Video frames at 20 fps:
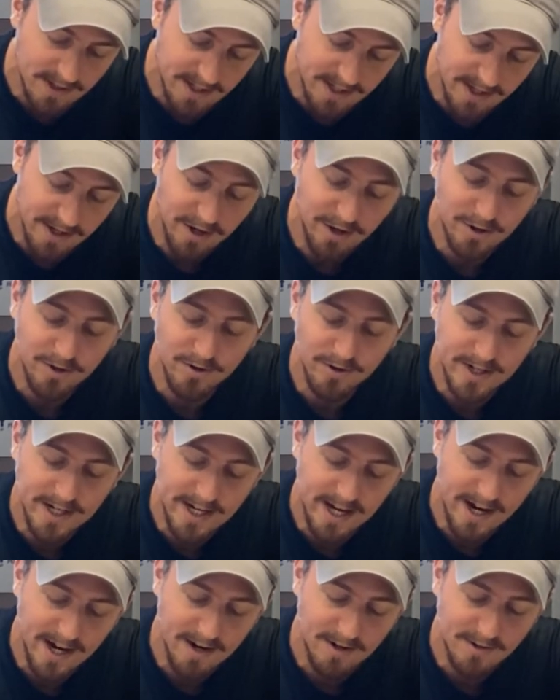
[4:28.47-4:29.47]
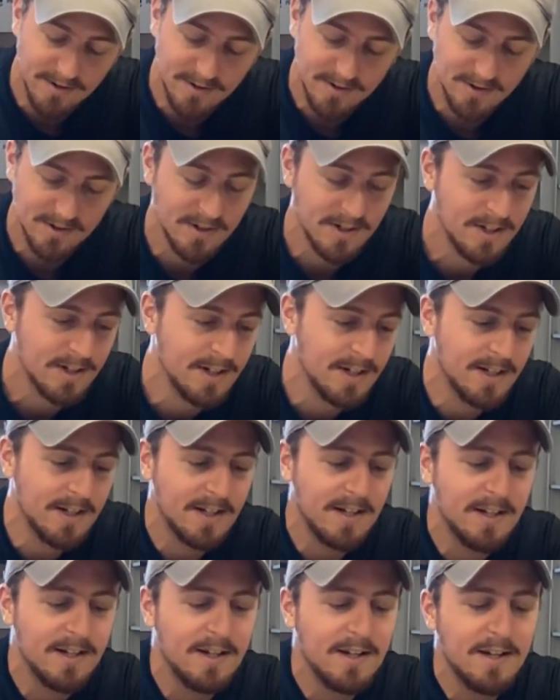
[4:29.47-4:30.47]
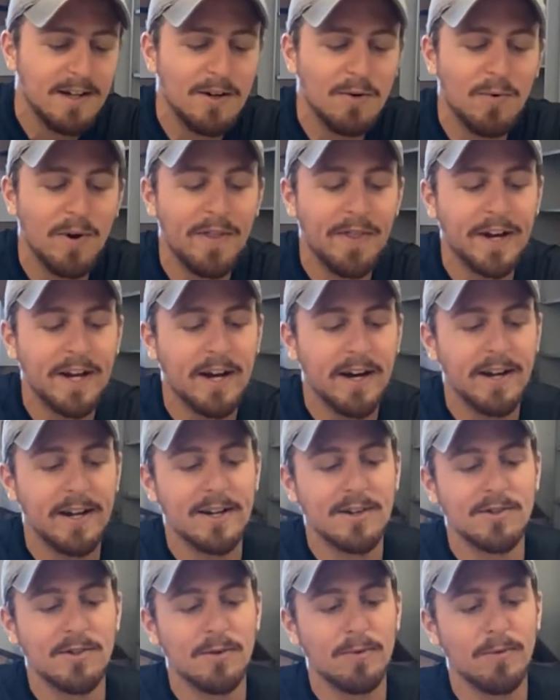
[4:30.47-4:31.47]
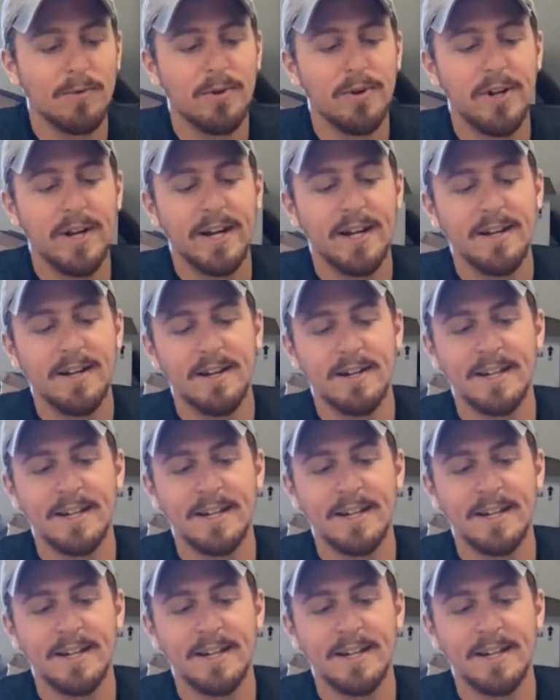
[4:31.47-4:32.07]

in our greenhouse when the cuttings are rooting.